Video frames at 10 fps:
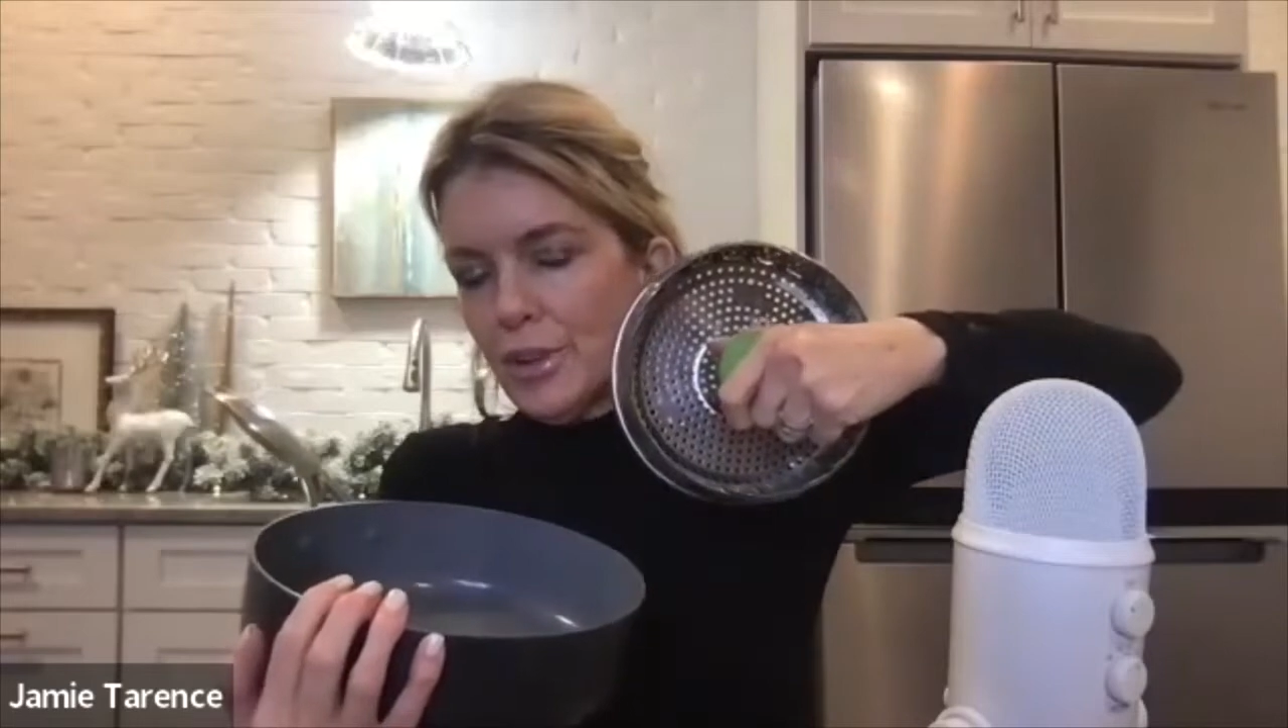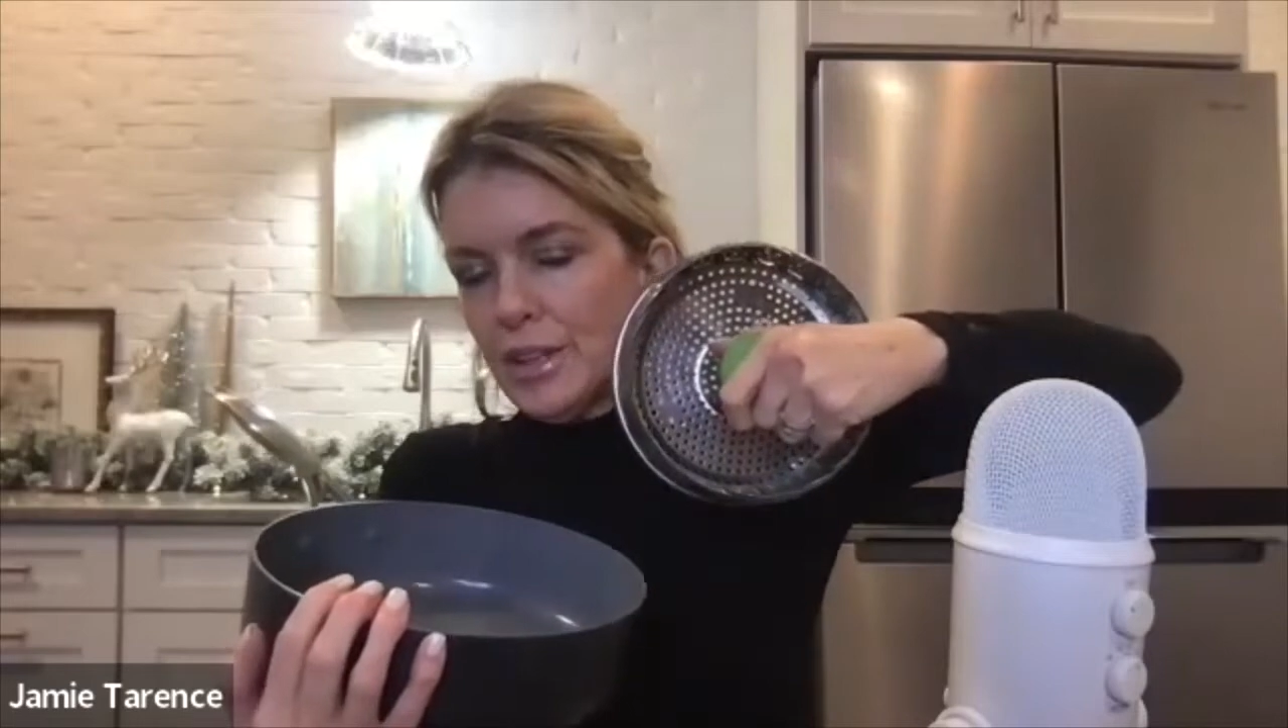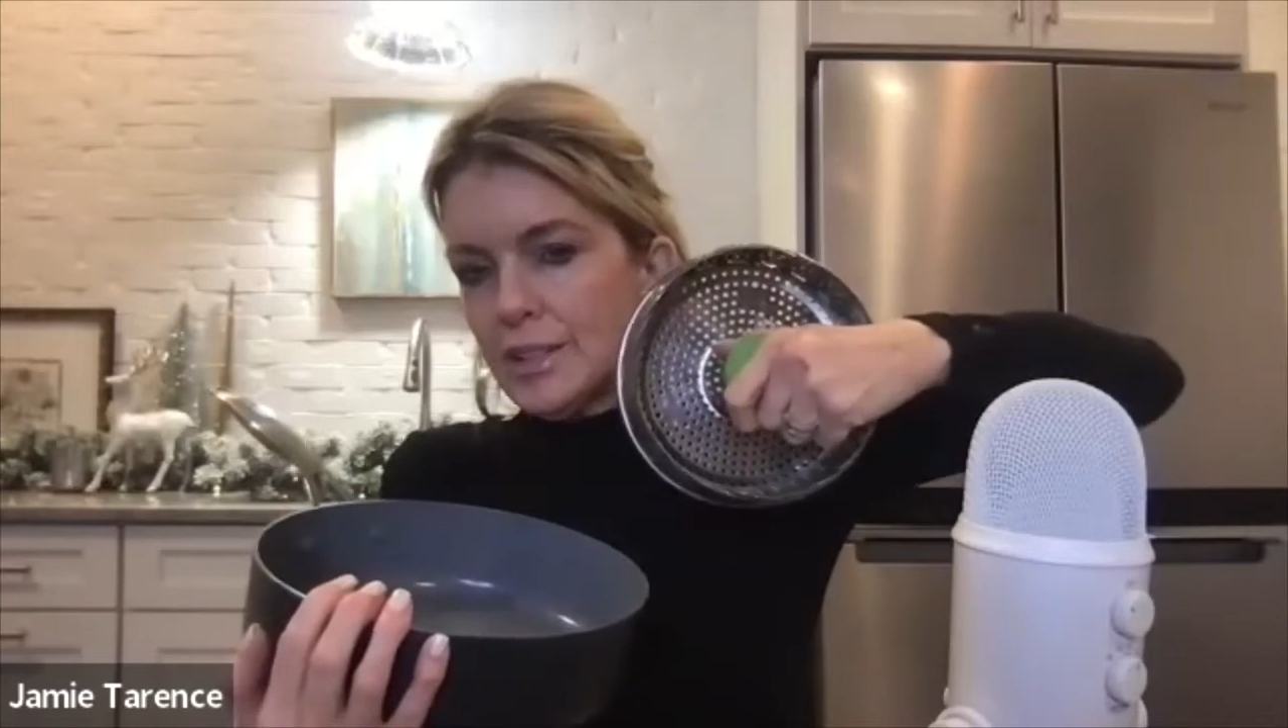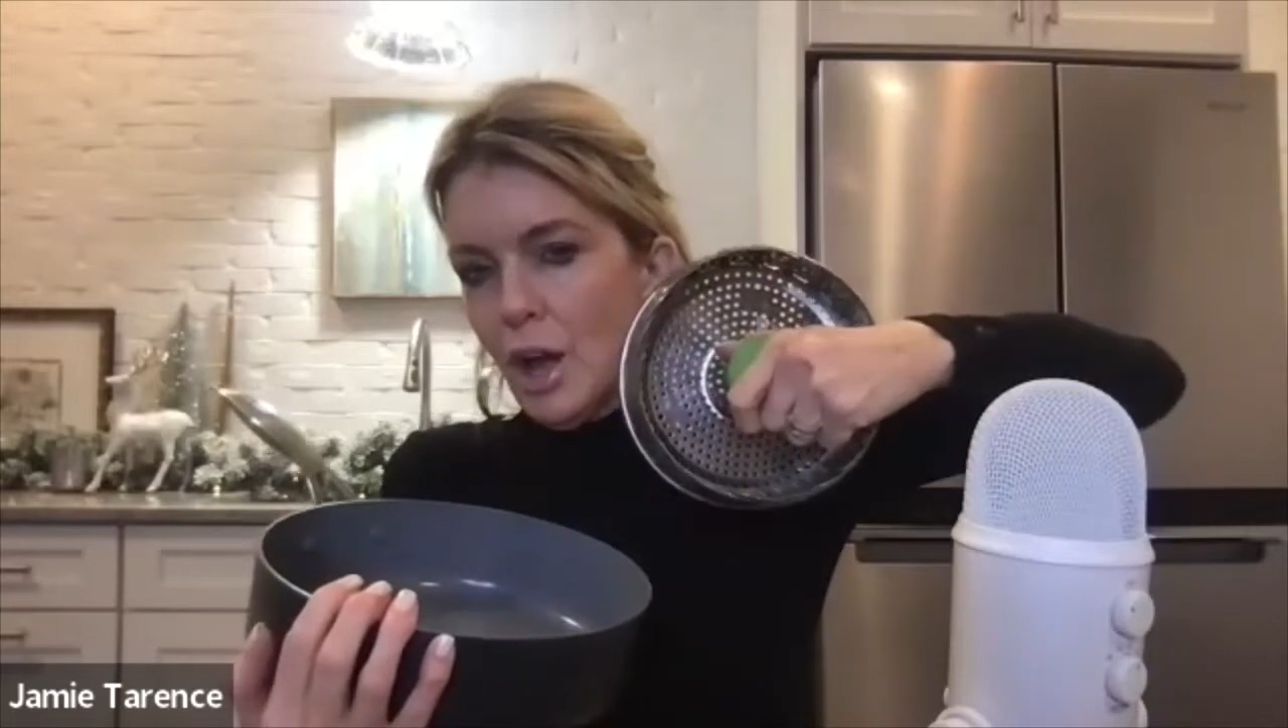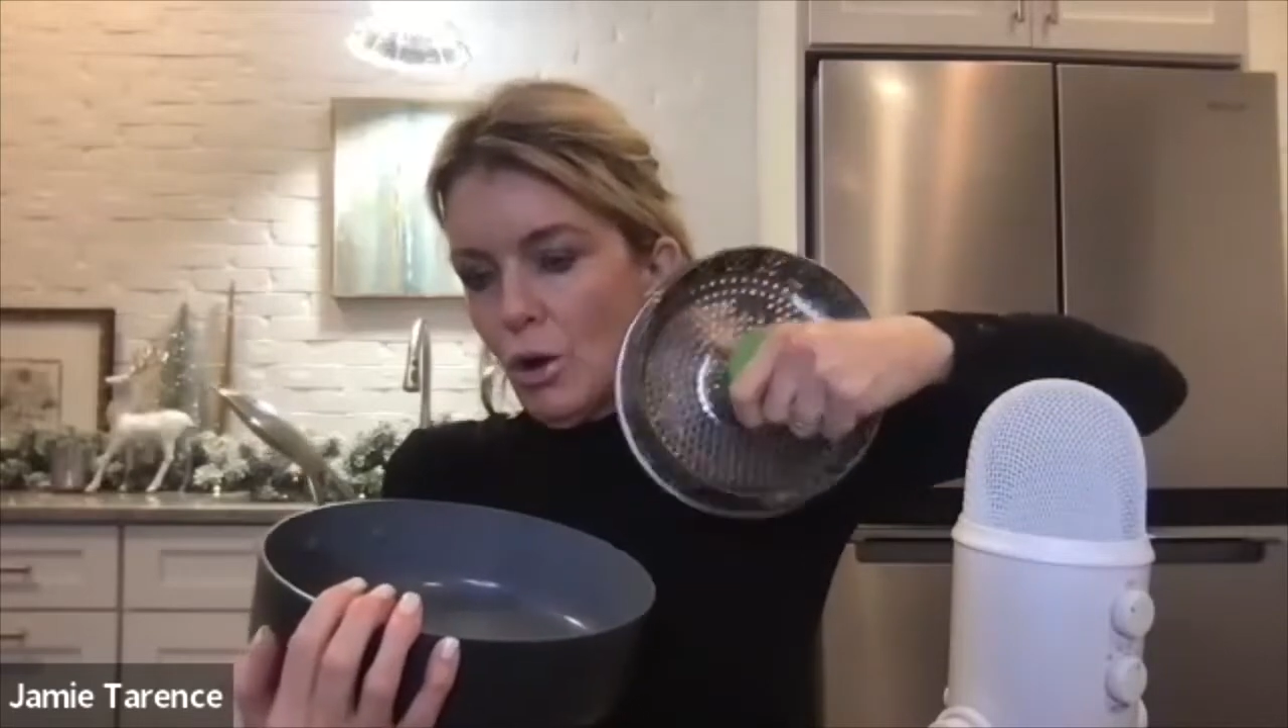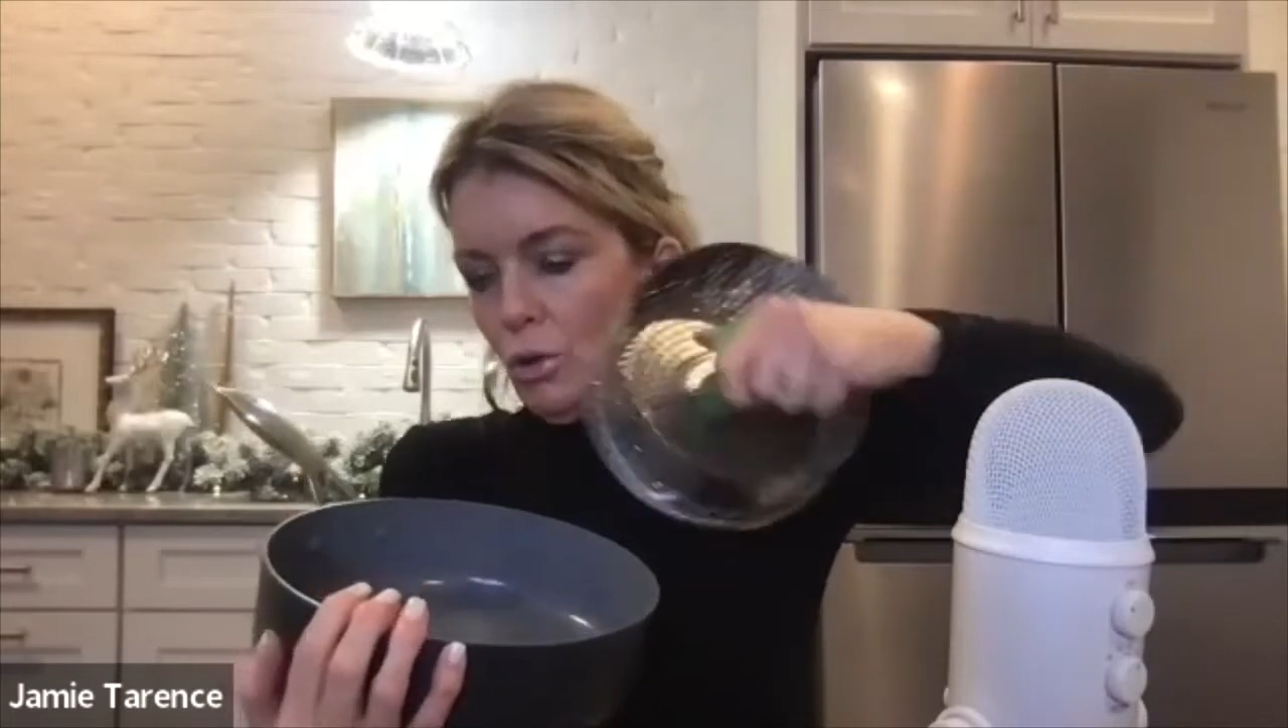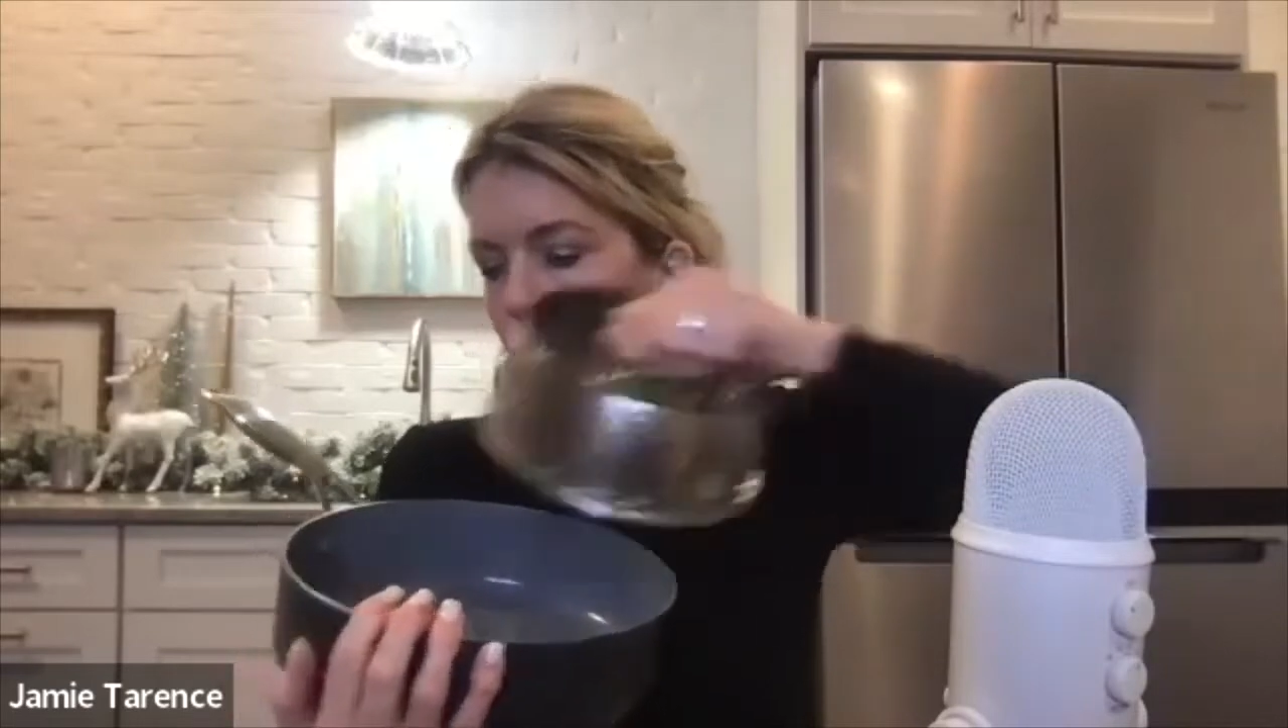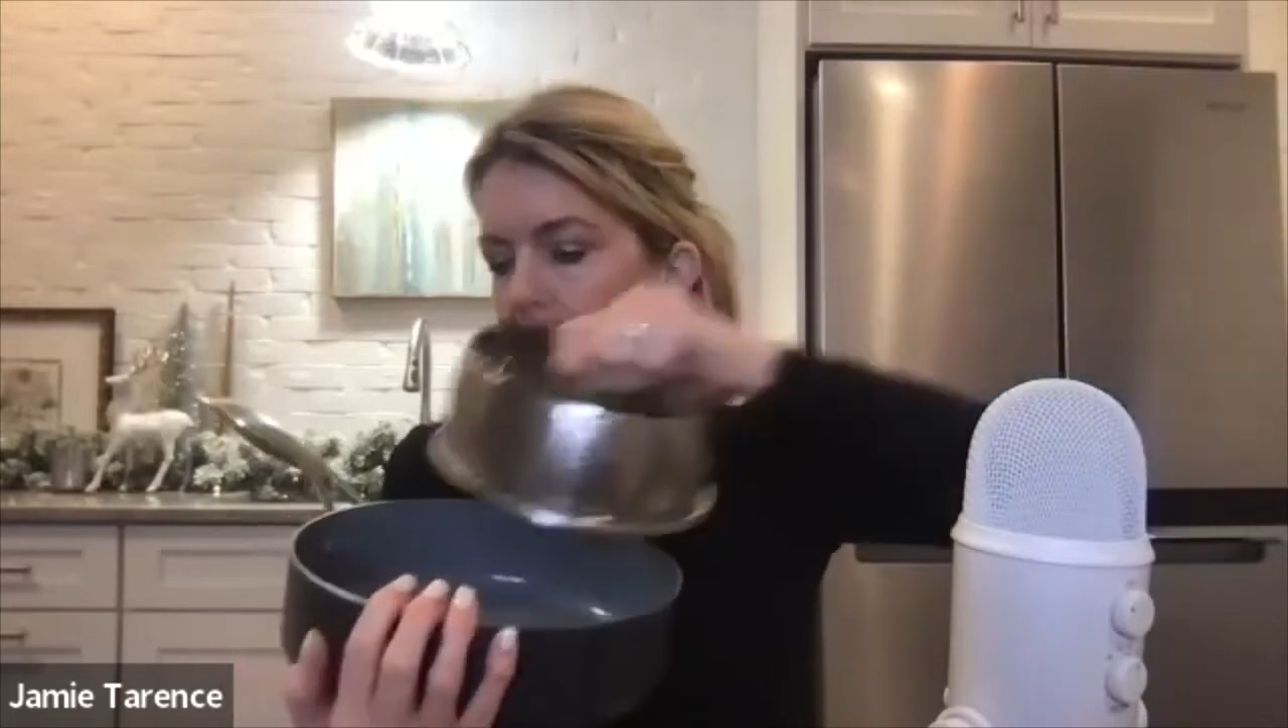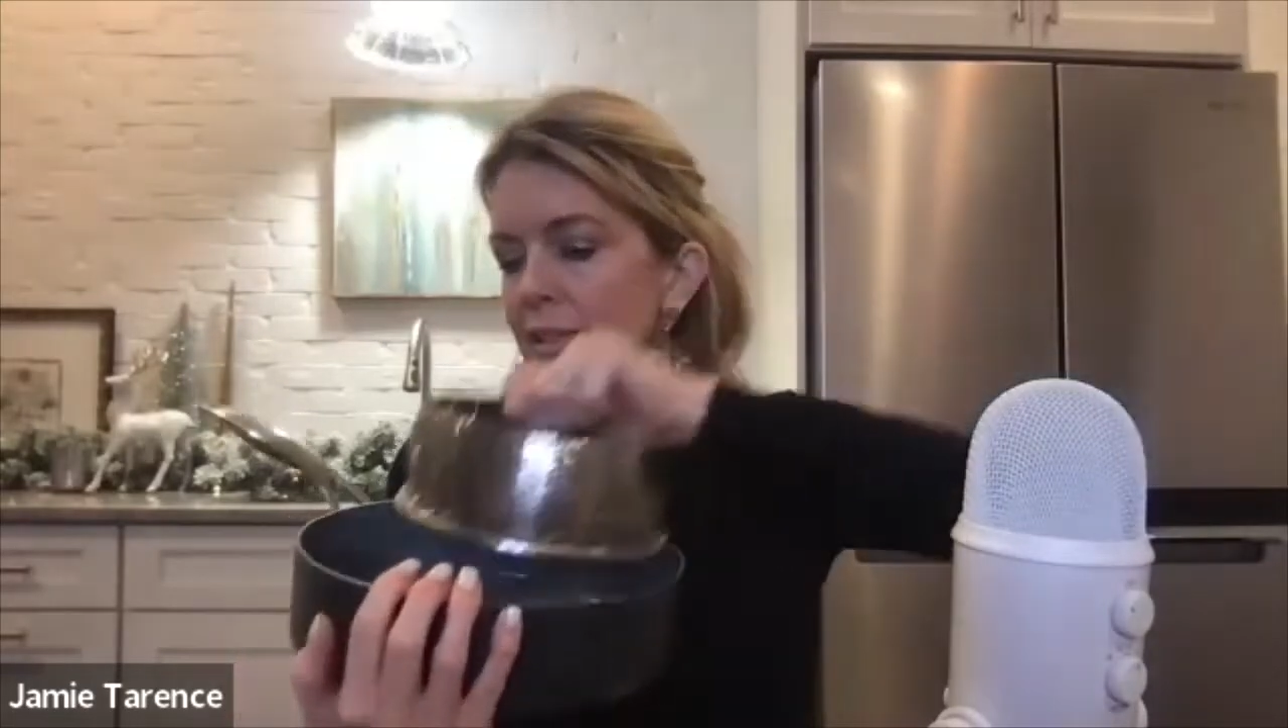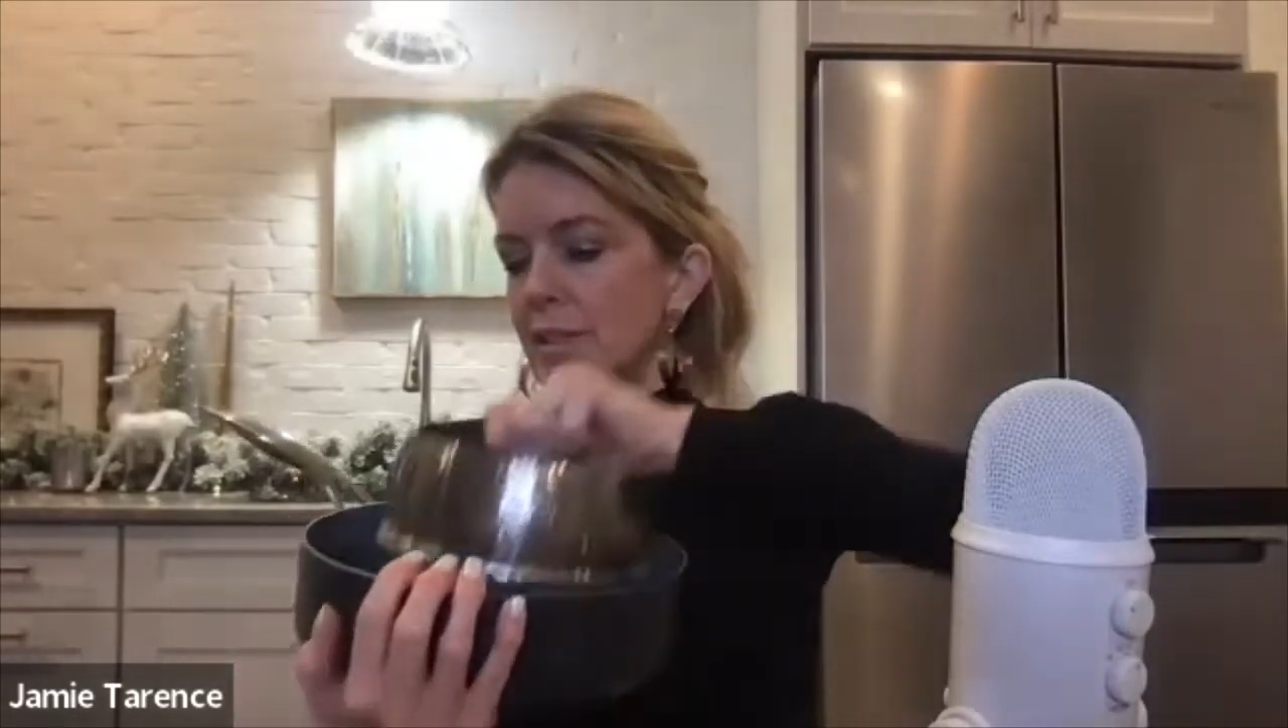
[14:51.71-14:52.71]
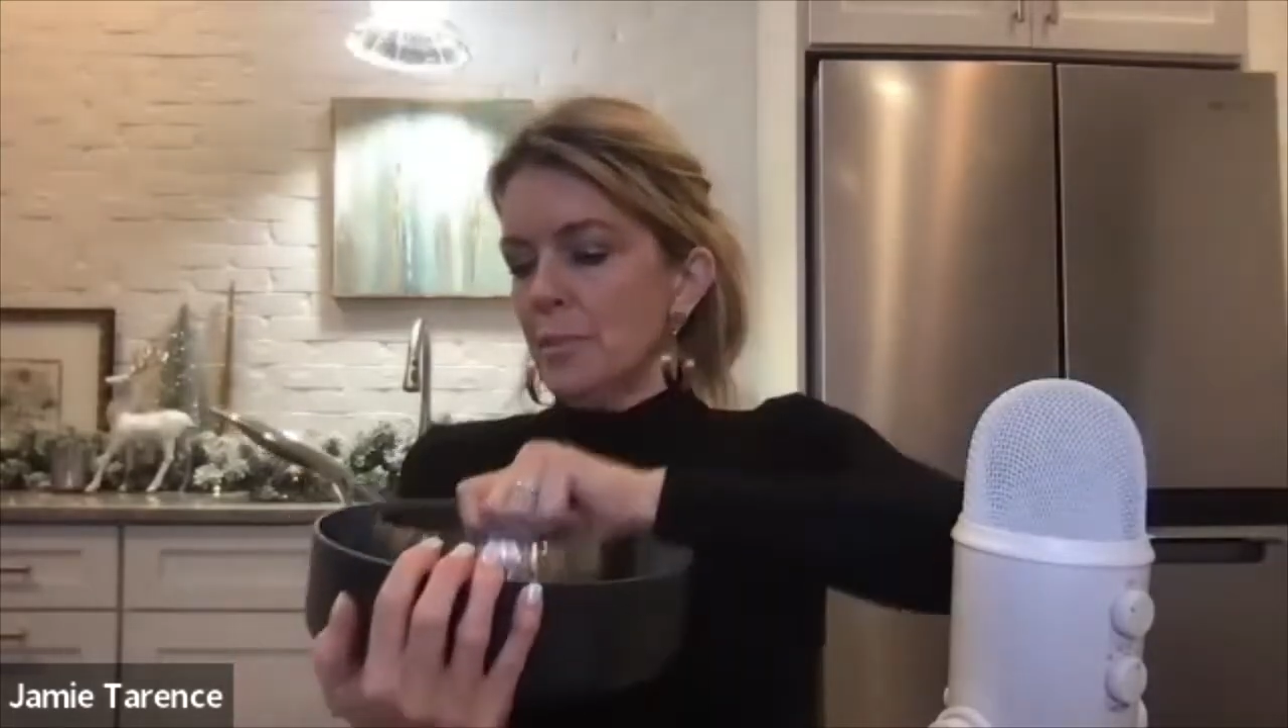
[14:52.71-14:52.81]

these holes.